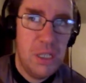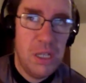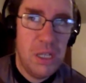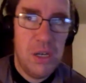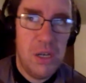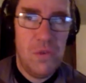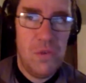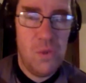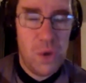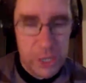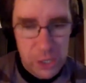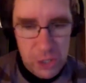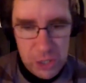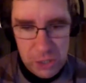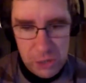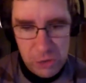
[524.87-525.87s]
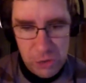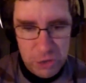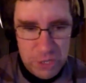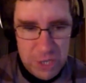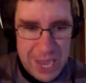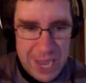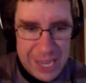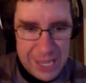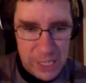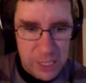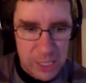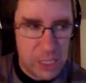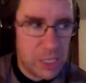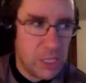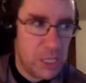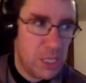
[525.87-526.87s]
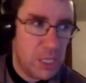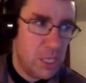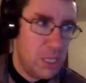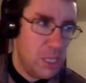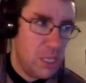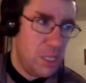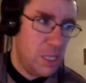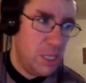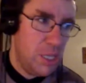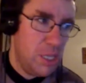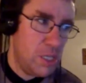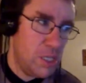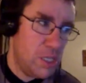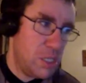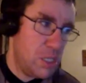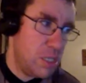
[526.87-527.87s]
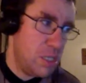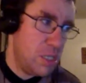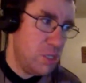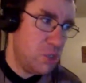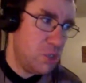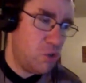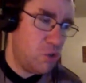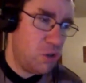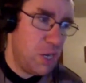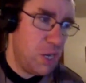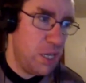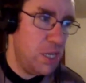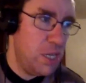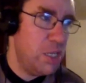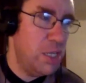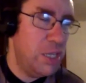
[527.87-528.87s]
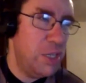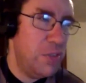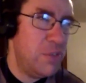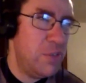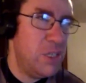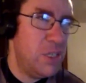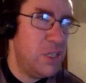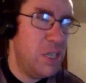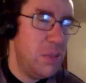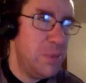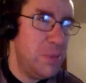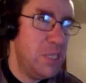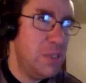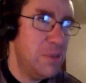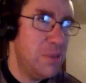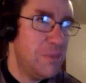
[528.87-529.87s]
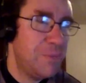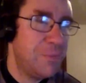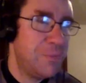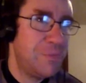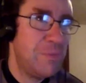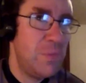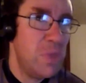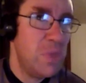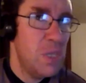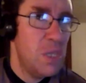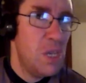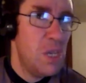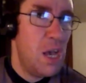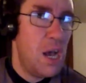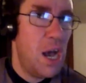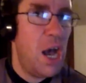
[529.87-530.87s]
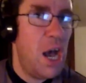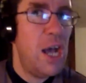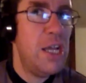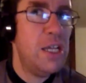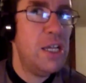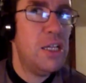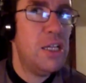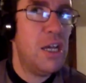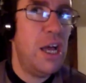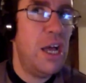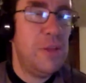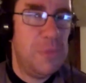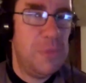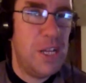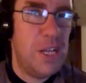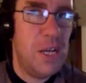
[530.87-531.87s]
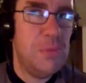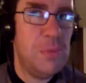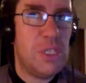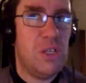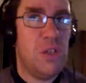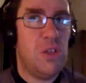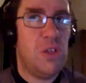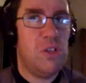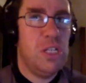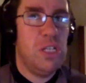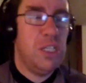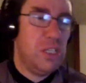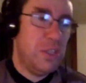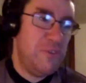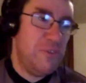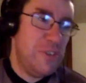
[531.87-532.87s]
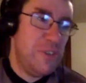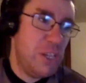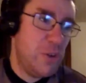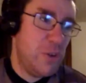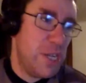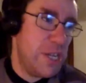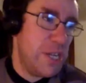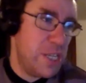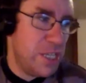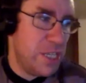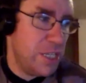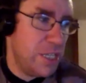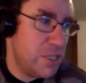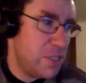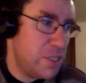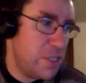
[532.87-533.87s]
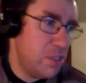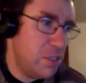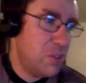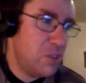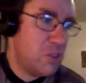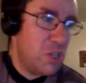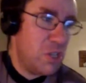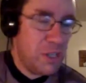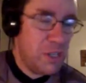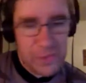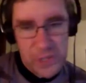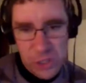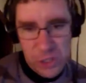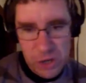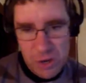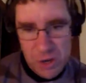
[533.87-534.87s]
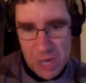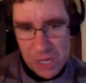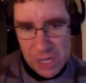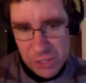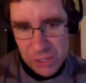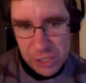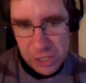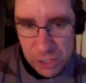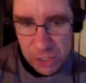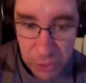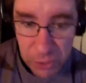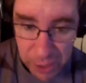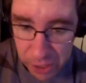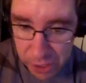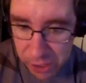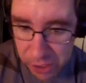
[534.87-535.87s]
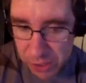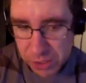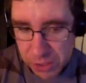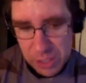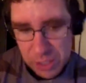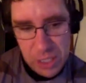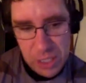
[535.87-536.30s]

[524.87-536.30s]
what you can create is great. And even, I mean, I admit I'm still learning the video editing and still trying to figure out how to do things.